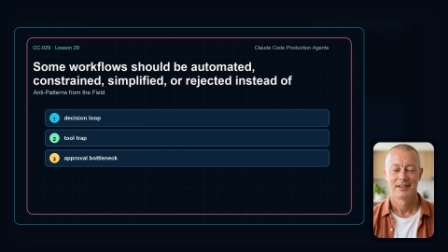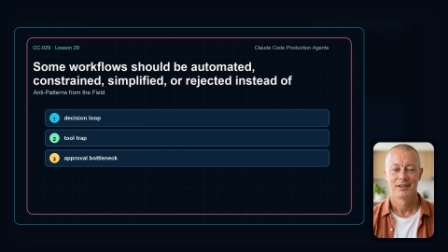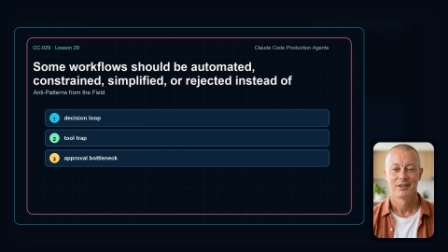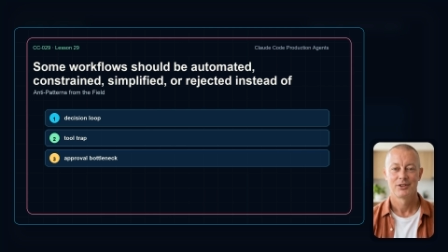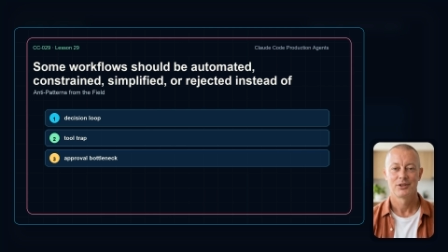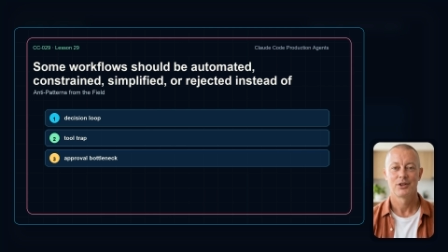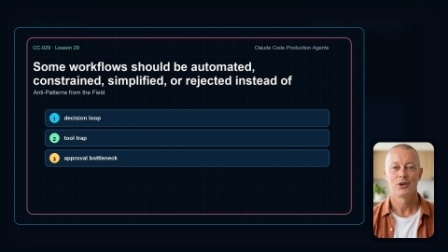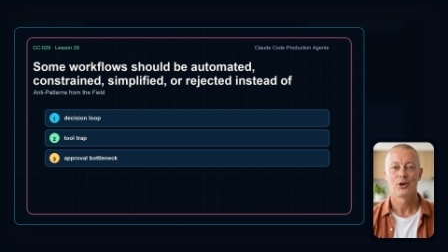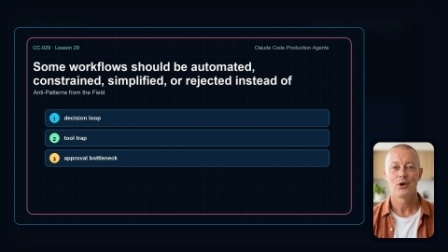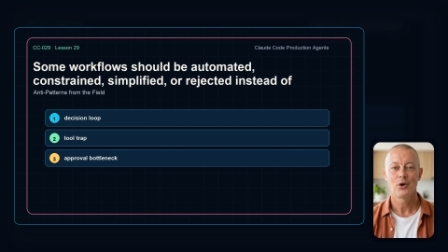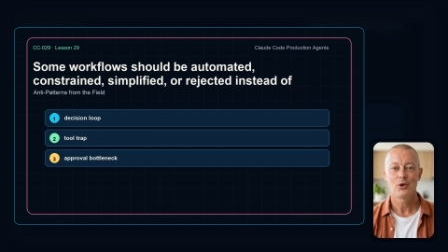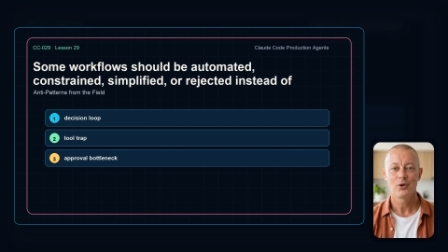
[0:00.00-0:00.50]
The
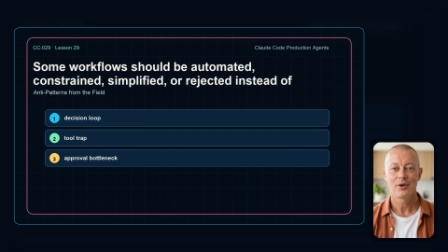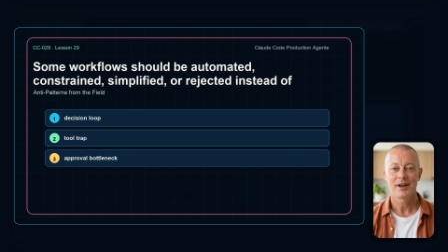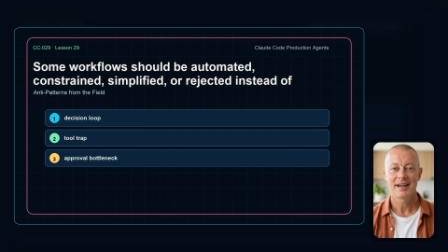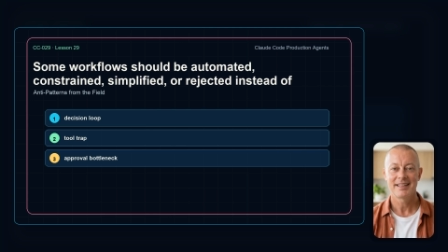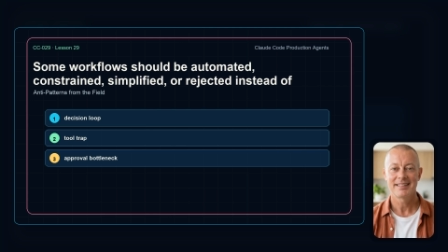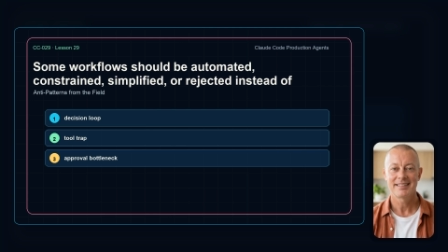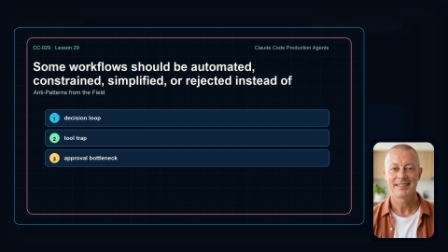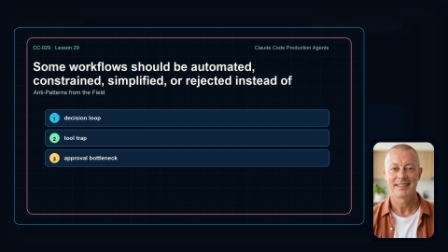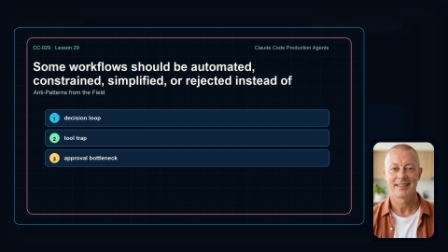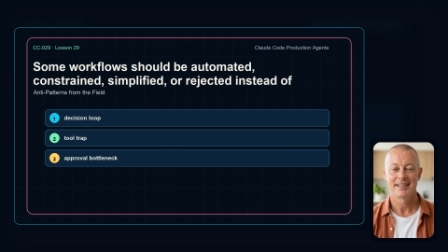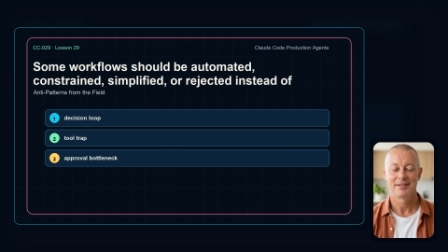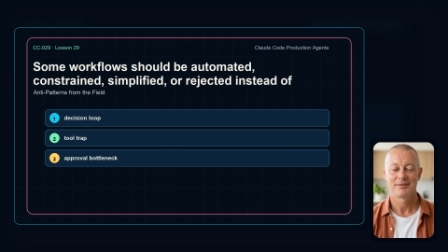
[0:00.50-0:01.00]
core
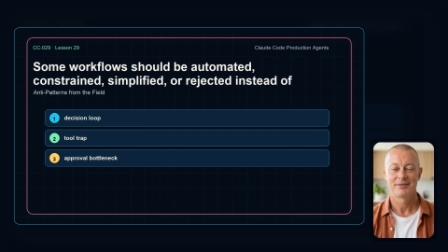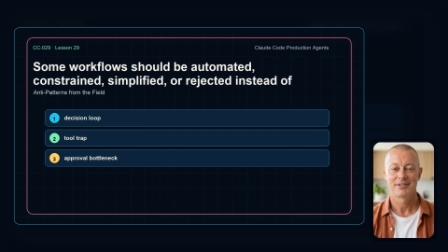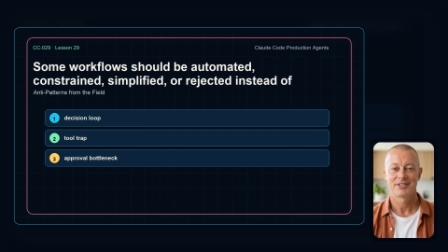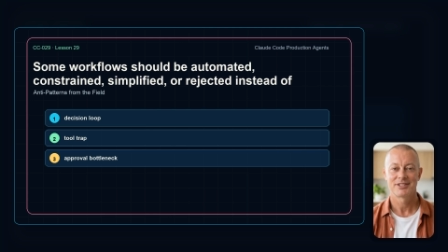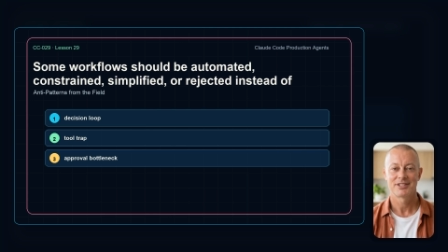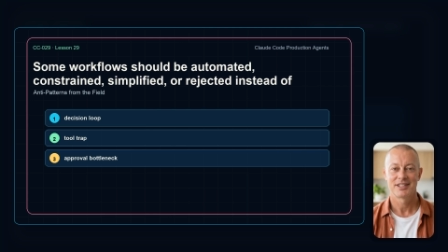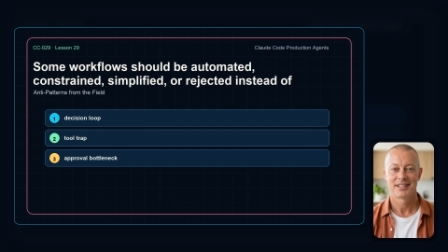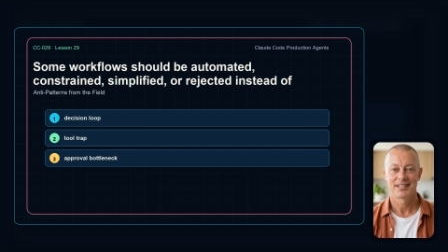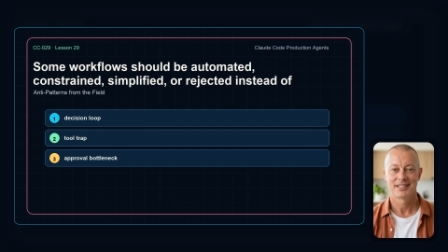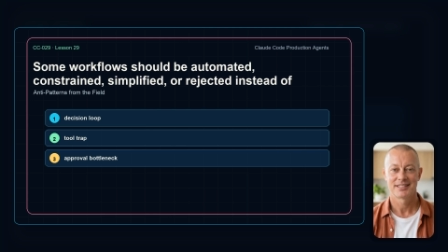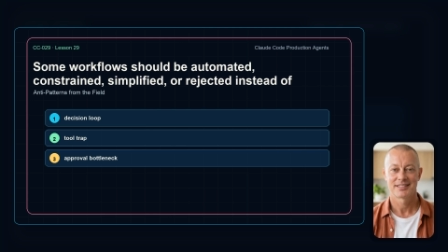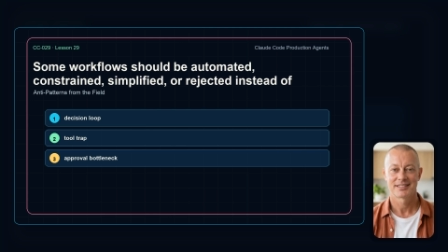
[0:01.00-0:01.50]
idea is
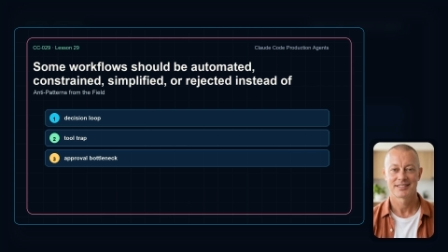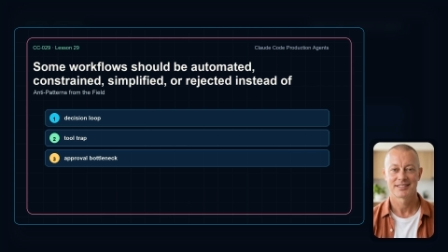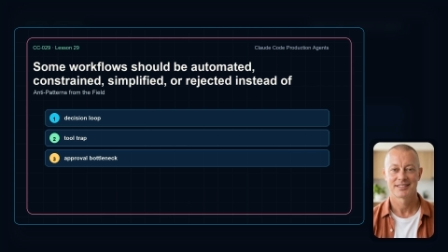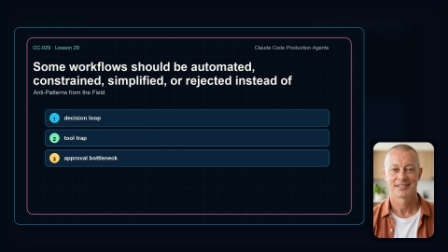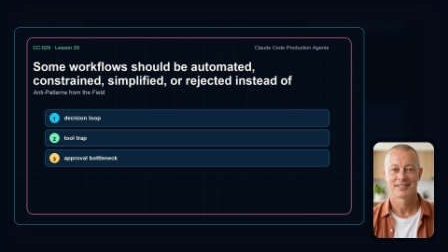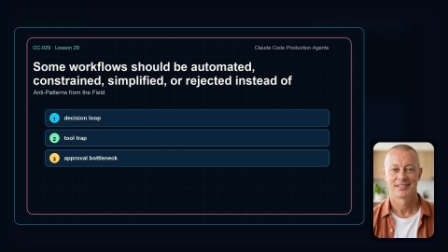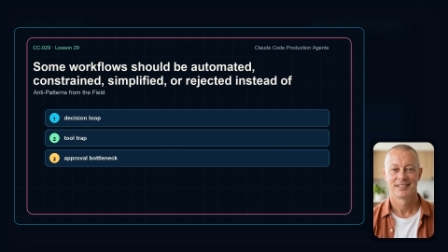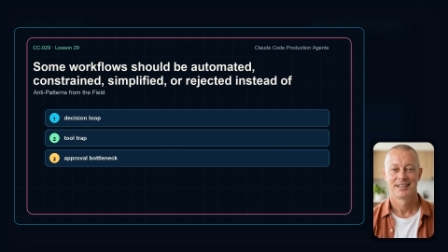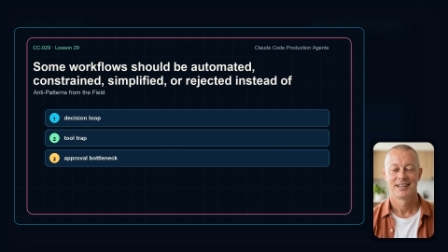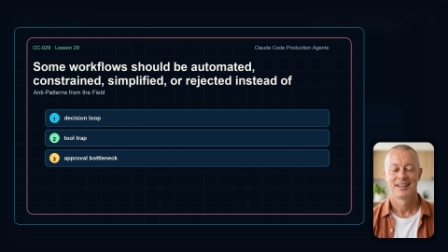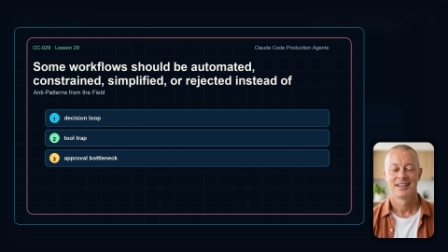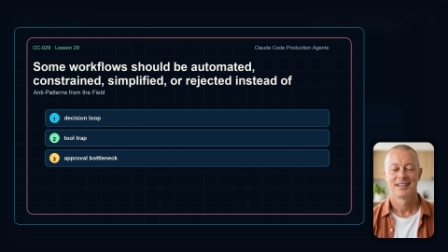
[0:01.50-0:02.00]
this.
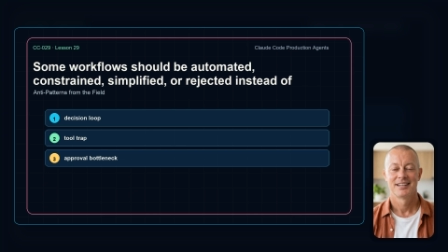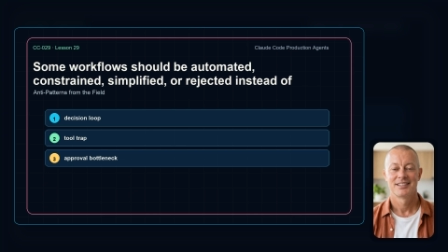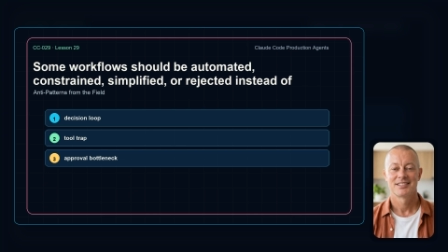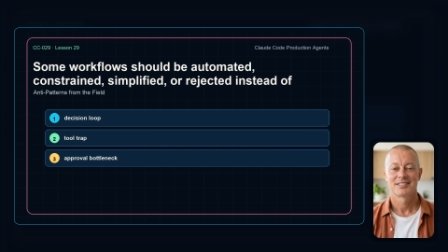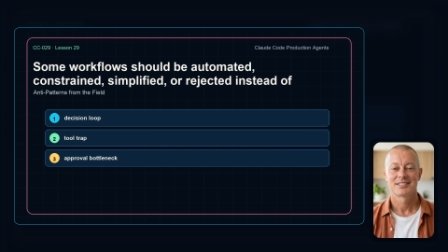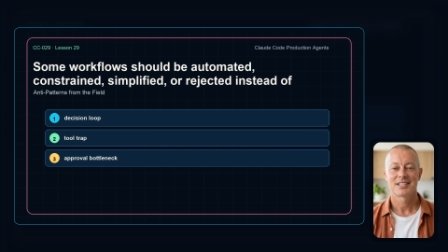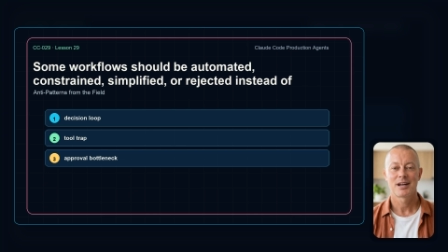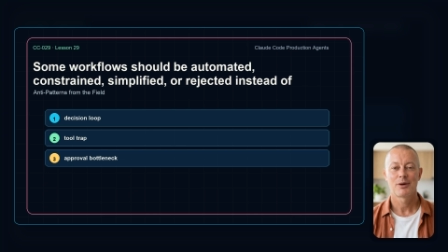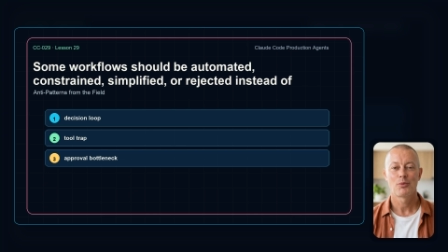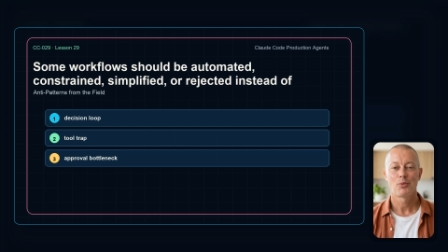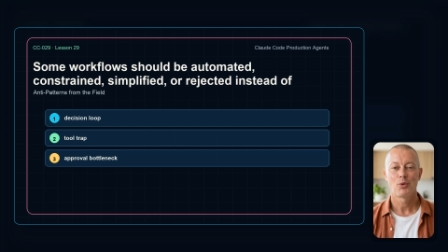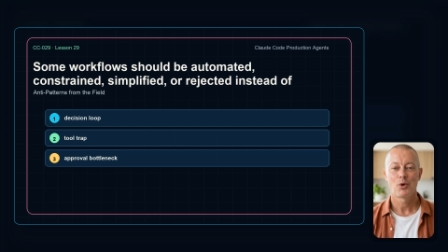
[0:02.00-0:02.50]

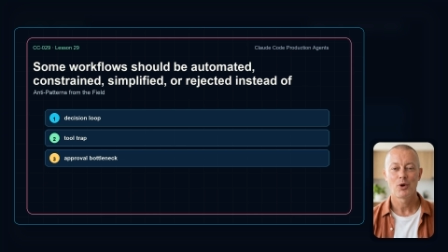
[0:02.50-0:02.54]
Some